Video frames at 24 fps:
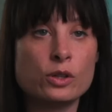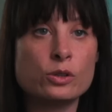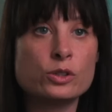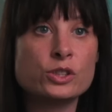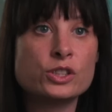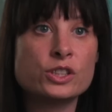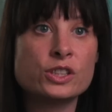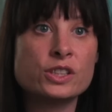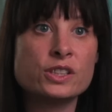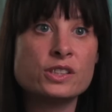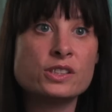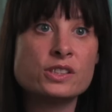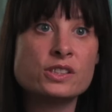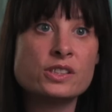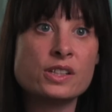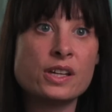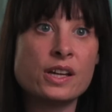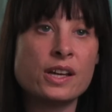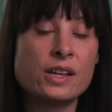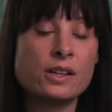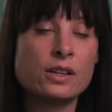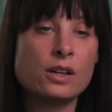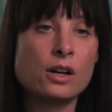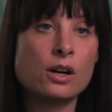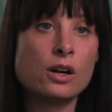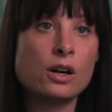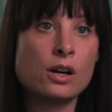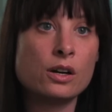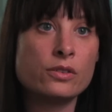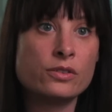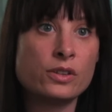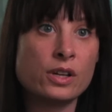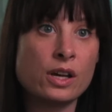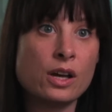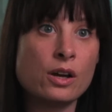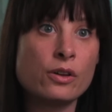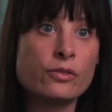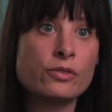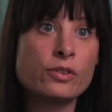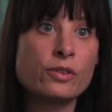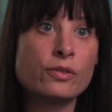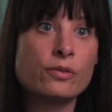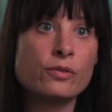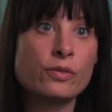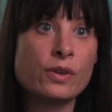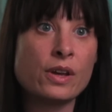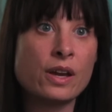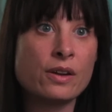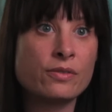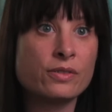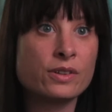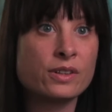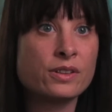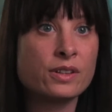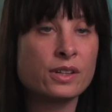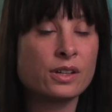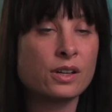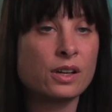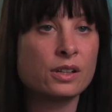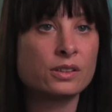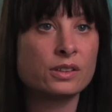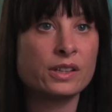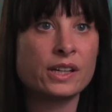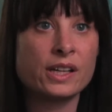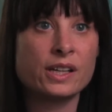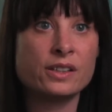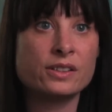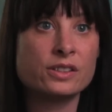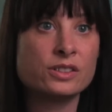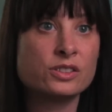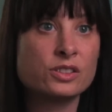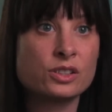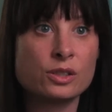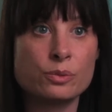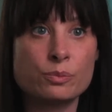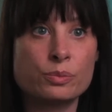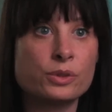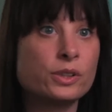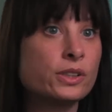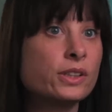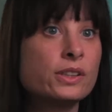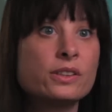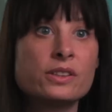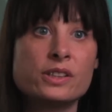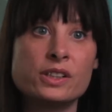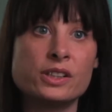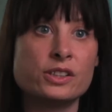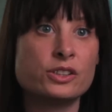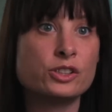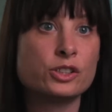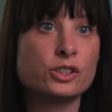the oceans and the health of everything on land is completely